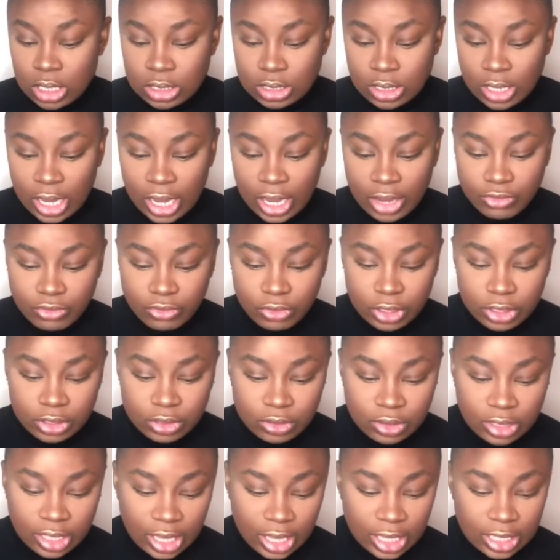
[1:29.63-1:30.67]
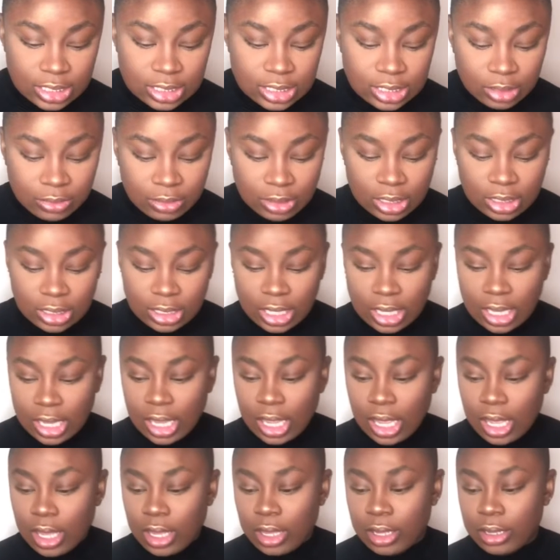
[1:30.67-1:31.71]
So after I do that, something that